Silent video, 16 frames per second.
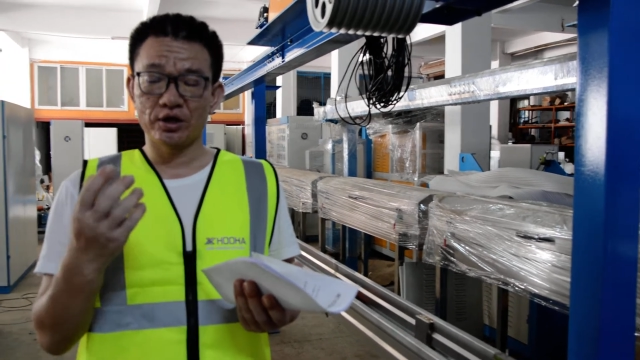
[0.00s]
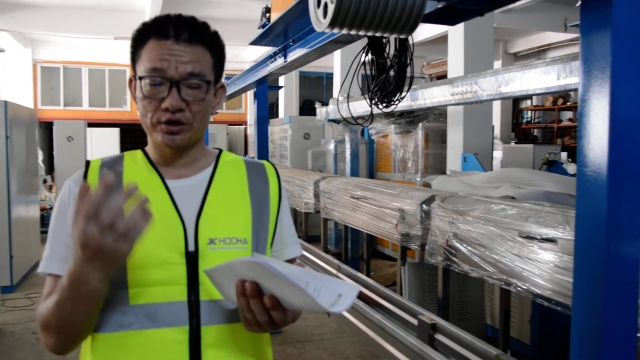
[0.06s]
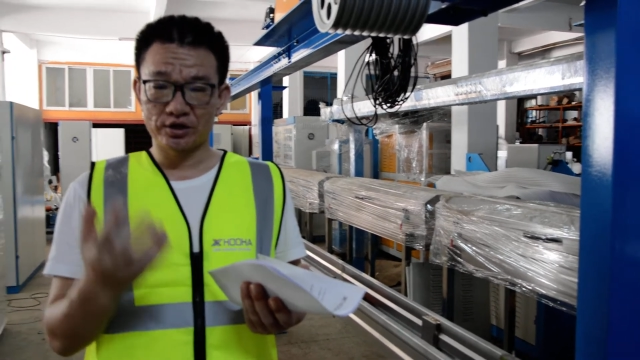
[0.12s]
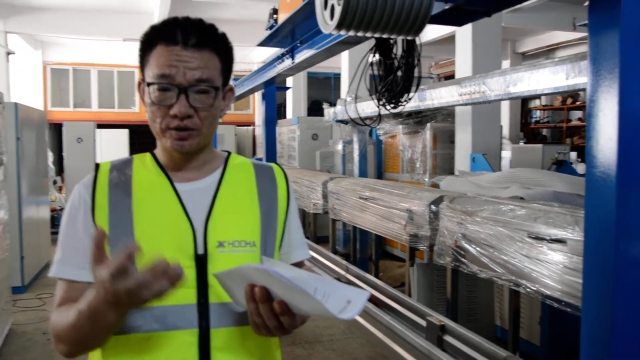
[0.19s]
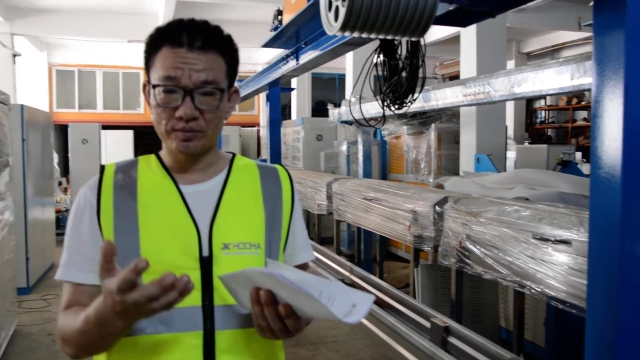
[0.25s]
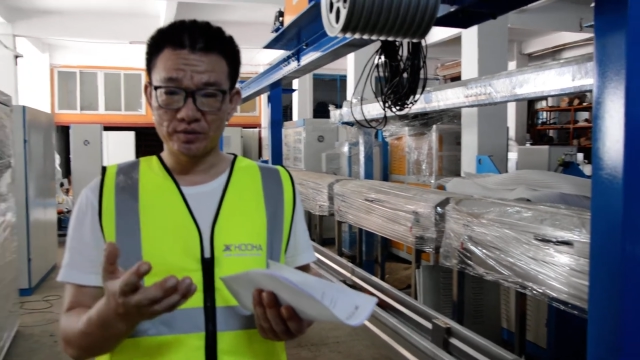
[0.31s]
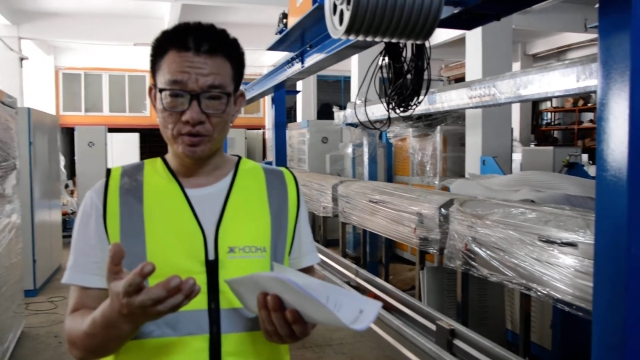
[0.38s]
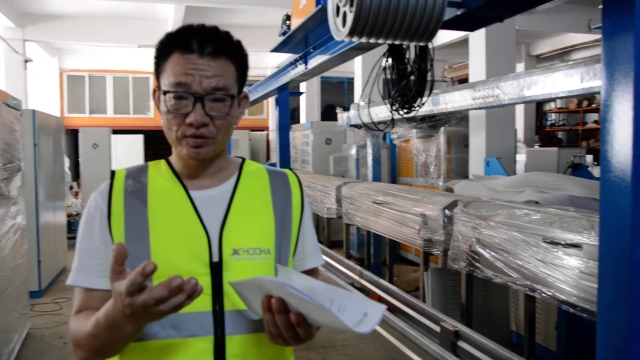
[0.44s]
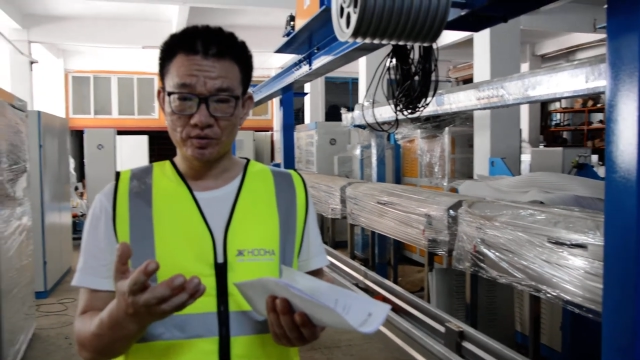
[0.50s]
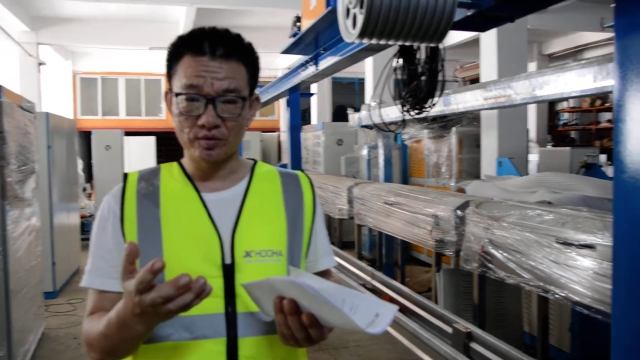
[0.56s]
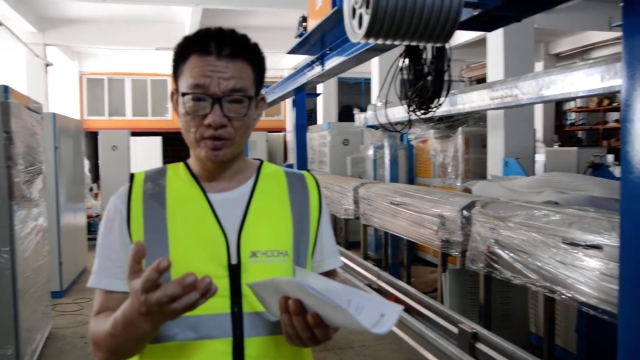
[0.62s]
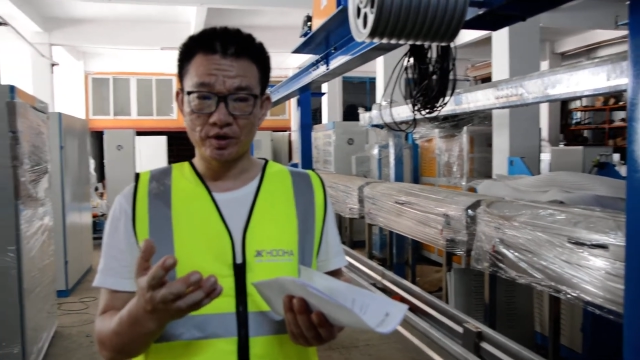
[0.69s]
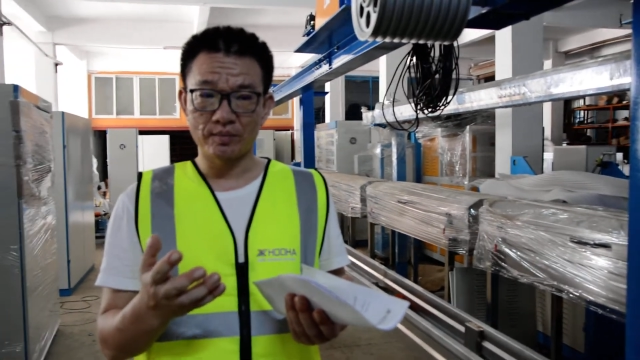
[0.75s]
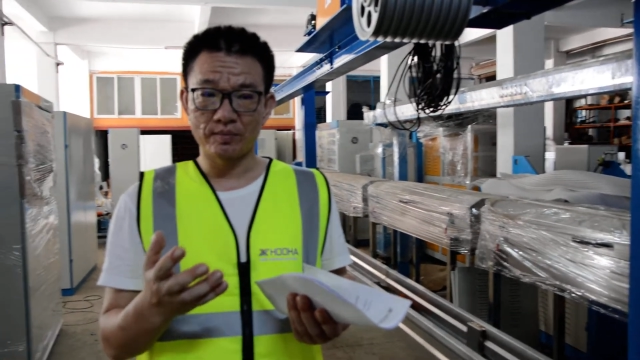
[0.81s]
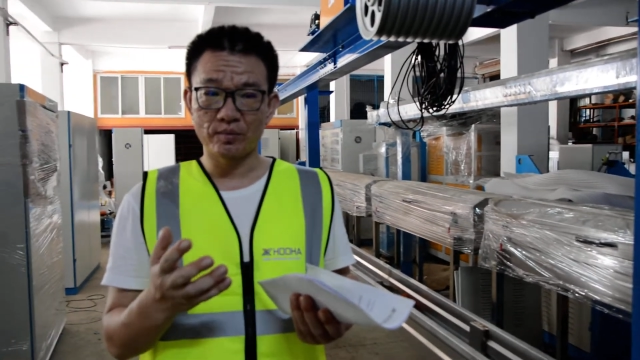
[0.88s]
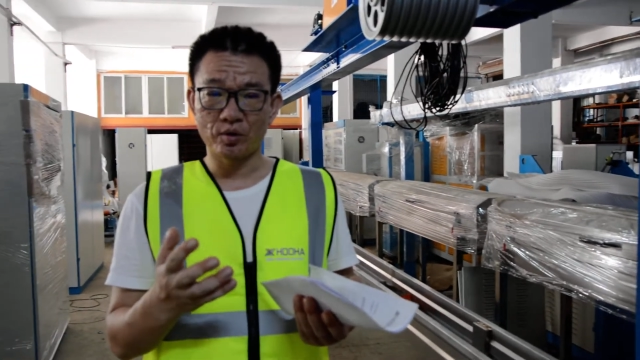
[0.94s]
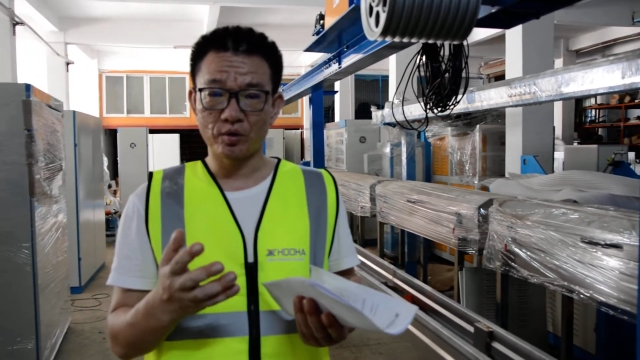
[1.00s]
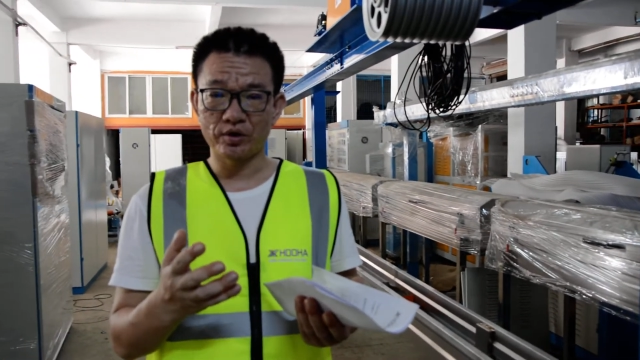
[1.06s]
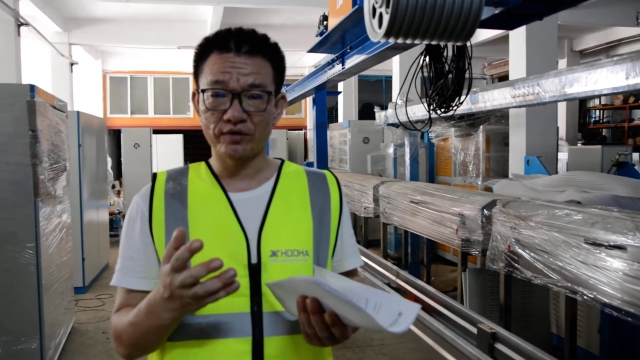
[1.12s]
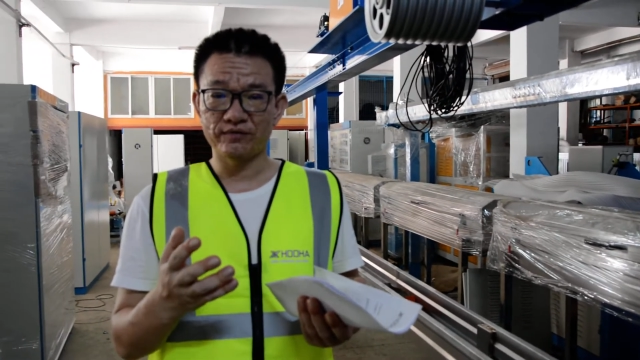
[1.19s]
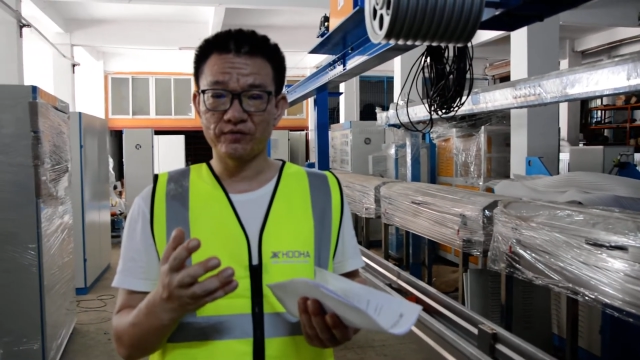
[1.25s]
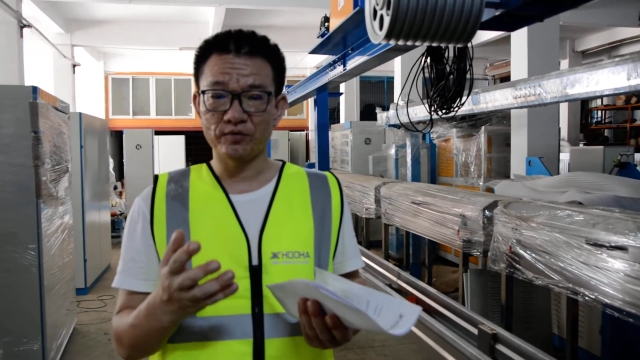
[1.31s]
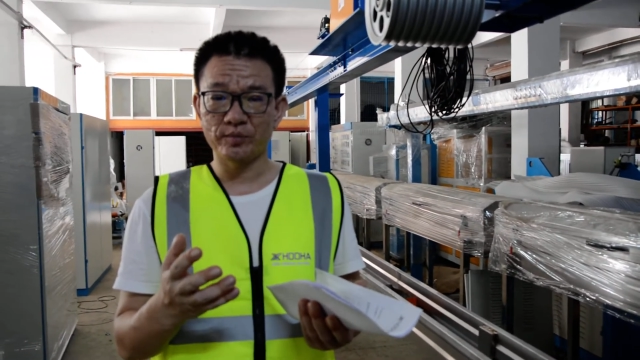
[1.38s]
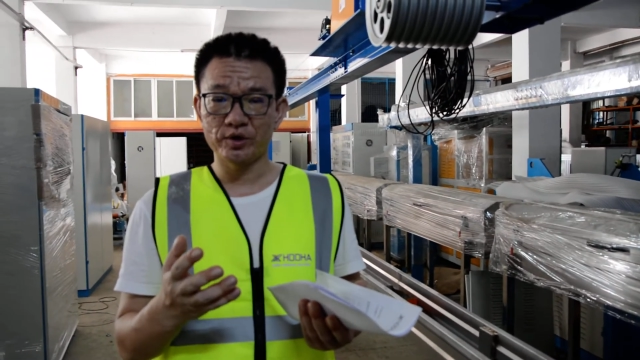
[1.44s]
give you more
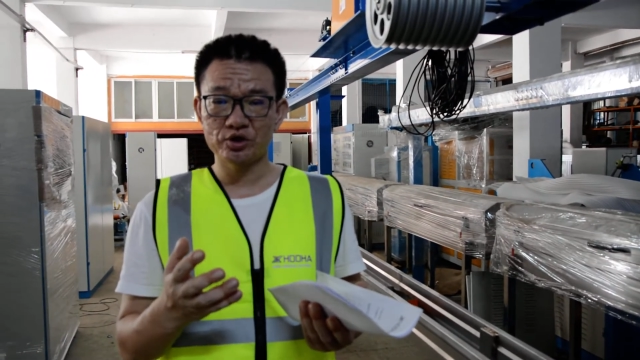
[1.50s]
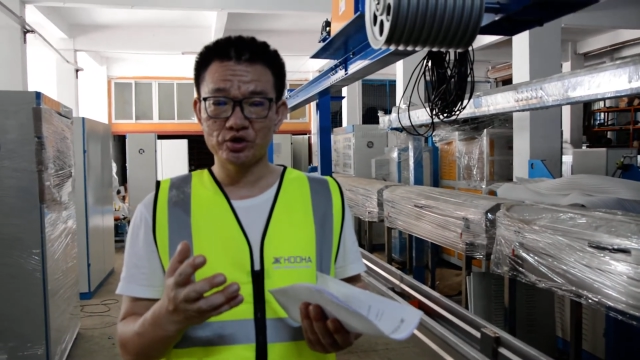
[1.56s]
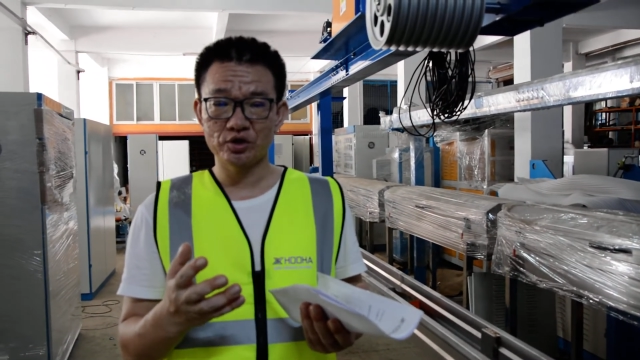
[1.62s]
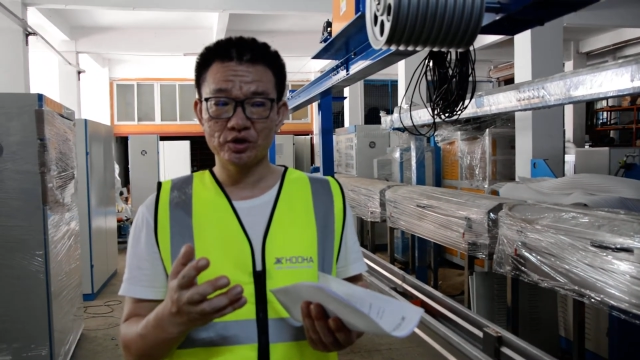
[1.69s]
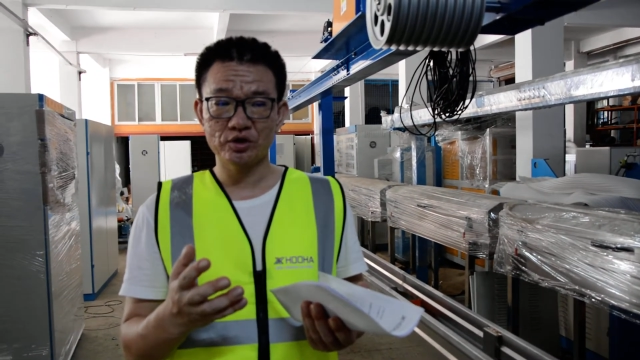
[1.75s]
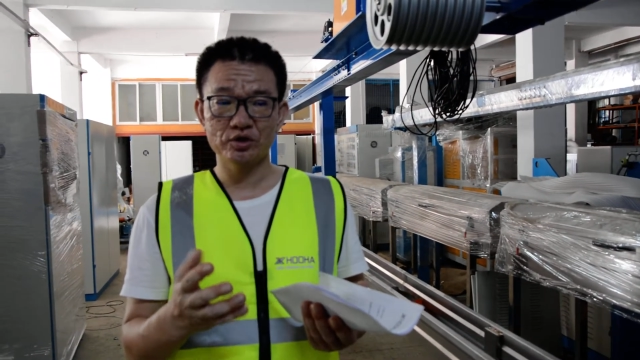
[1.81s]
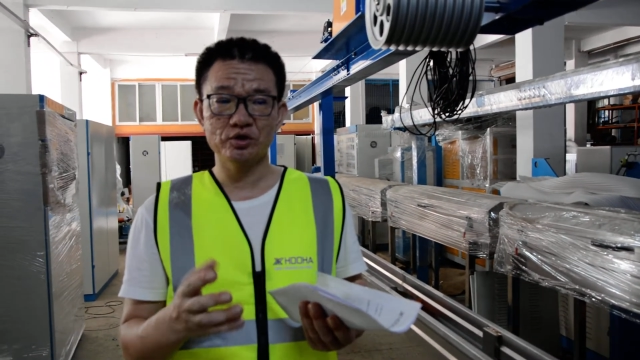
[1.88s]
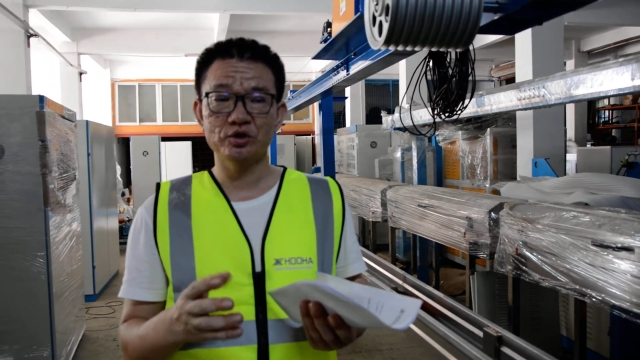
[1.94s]
information